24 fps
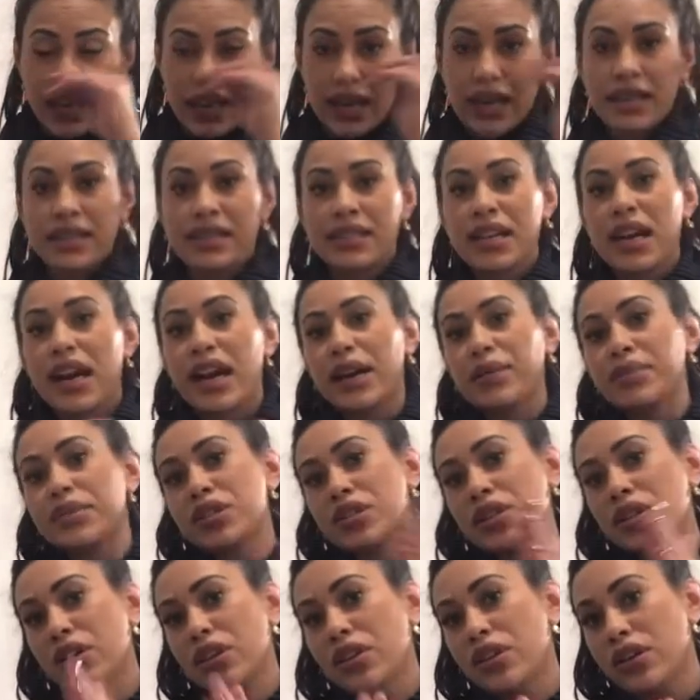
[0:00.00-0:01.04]
and type
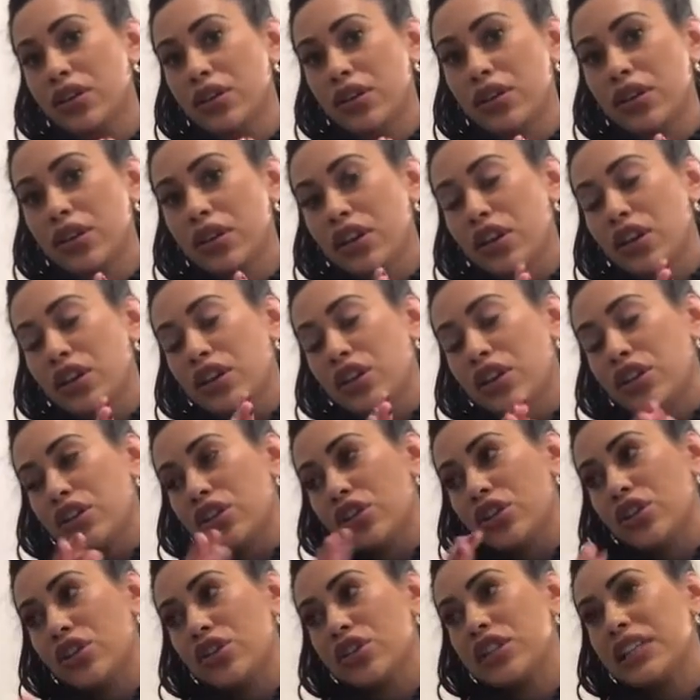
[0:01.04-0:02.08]
2
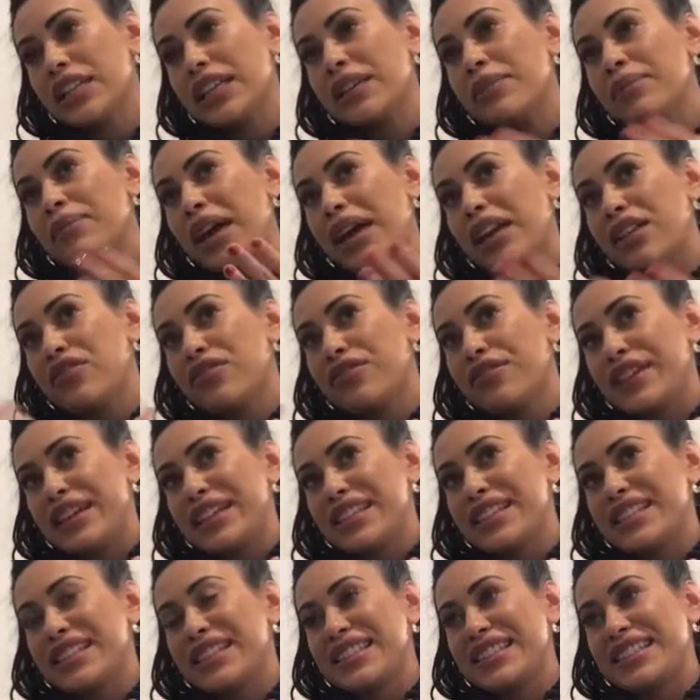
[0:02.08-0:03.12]
usually
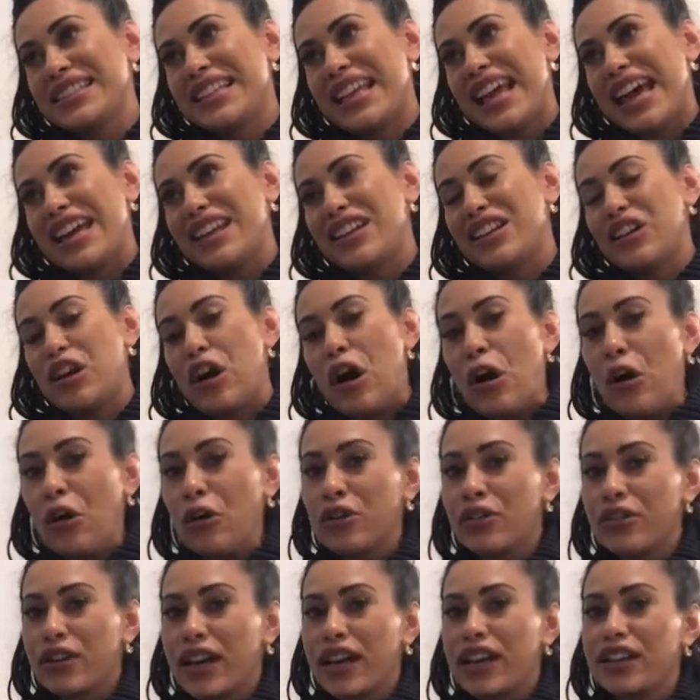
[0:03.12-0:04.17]
manifests at an
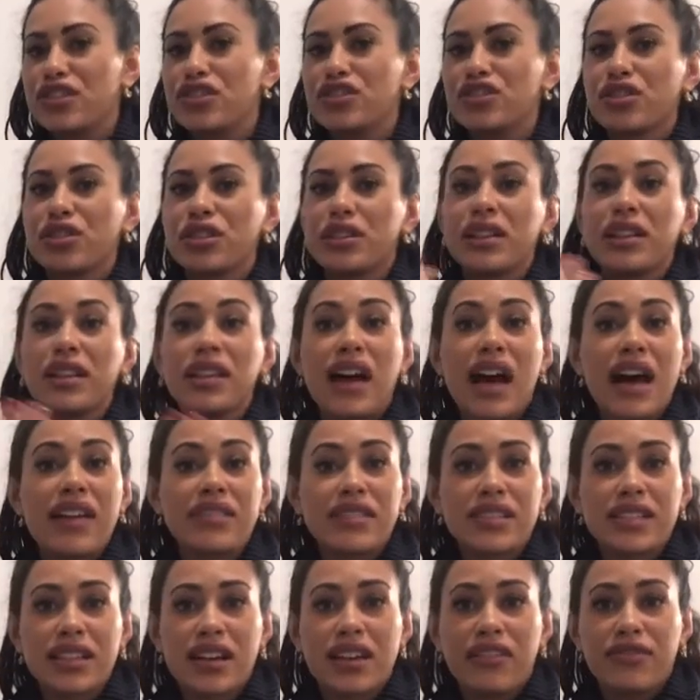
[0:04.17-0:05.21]
older age due to
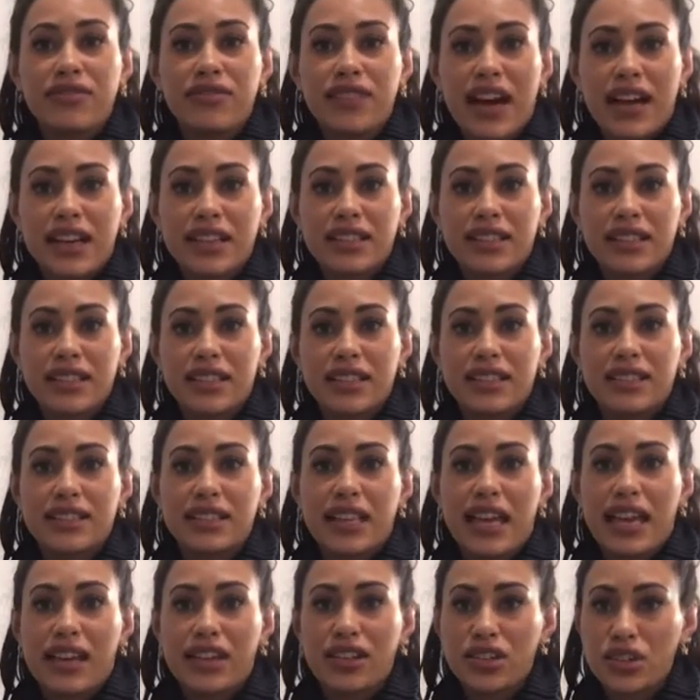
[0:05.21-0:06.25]
lifestyle factors
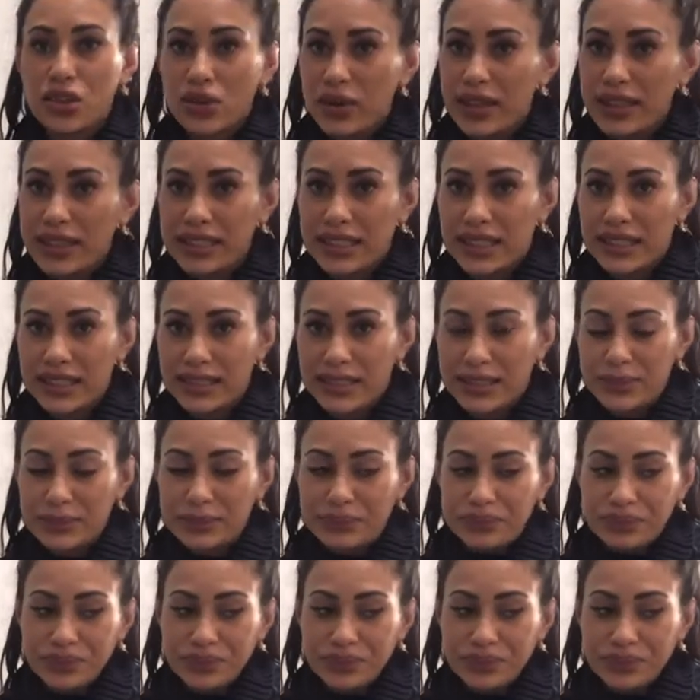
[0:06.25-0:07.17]
and choices.